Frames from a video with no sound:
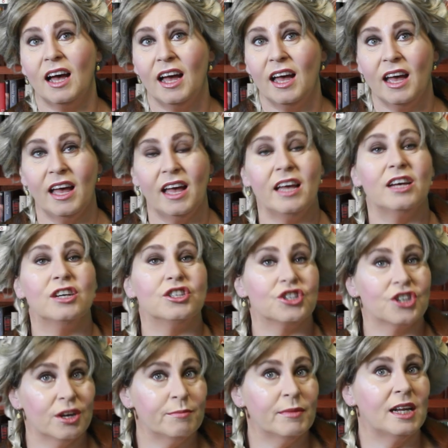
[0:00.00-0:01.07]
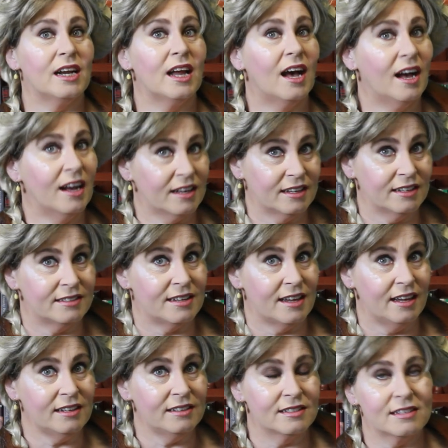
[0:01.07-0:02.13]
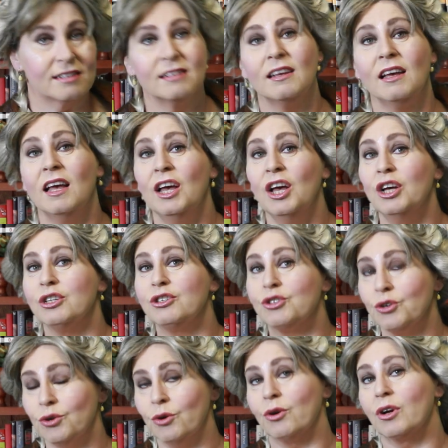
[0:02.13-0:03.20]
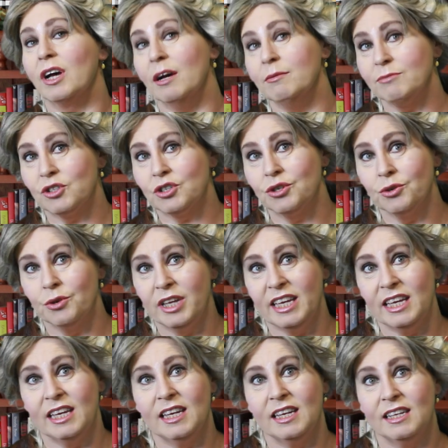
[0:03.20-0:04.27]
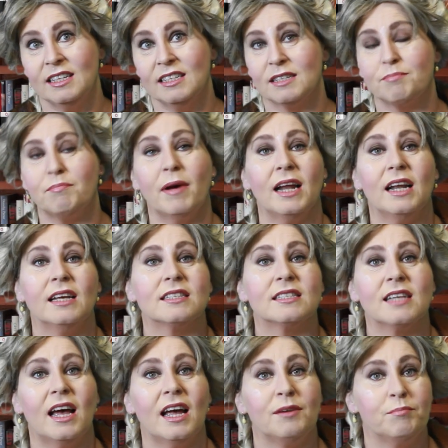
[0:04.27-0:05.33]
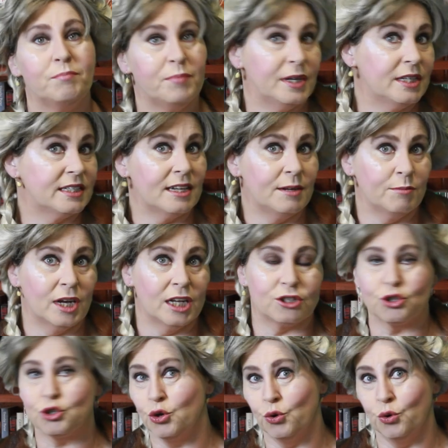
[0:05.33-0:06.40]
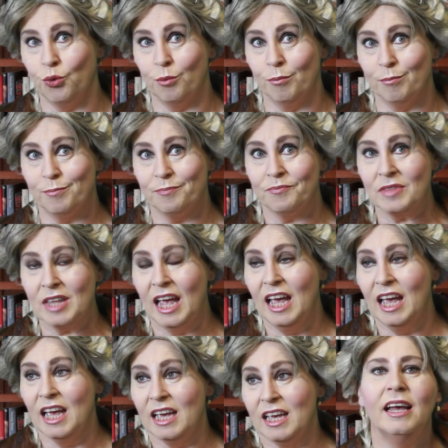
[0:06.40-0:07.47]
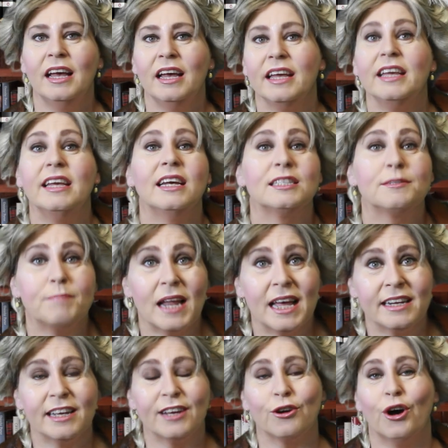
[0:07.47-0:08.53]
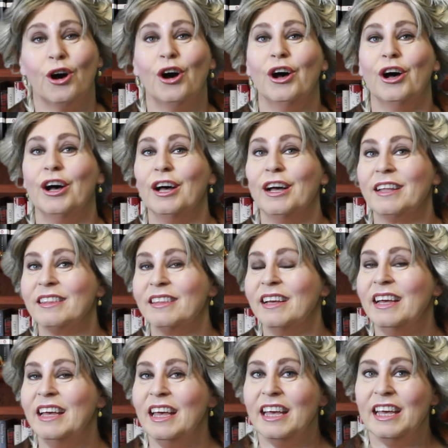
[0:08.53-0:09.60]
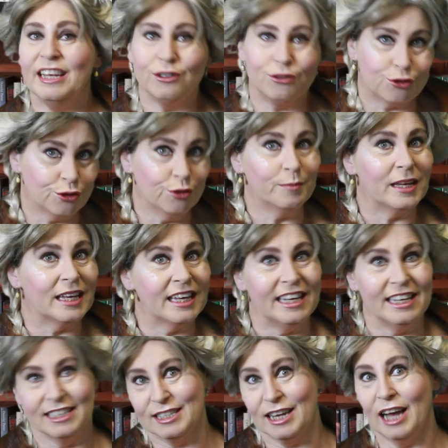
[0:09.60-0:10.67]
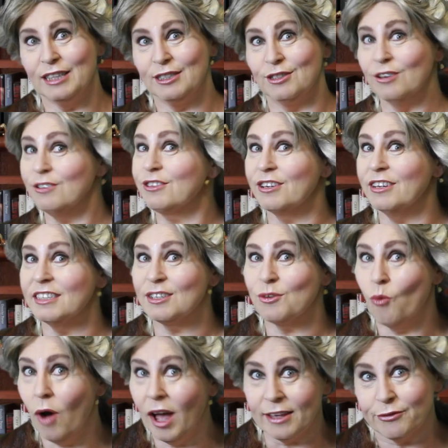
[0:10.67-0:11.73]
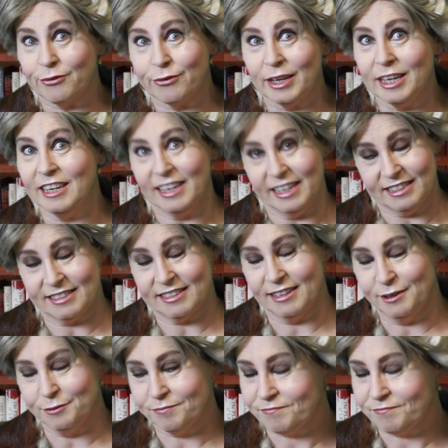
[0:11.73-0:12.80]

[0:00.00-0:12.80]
a German architect to come to his palace and build him a tomb. He is planning on entombing his adulterous wife in it.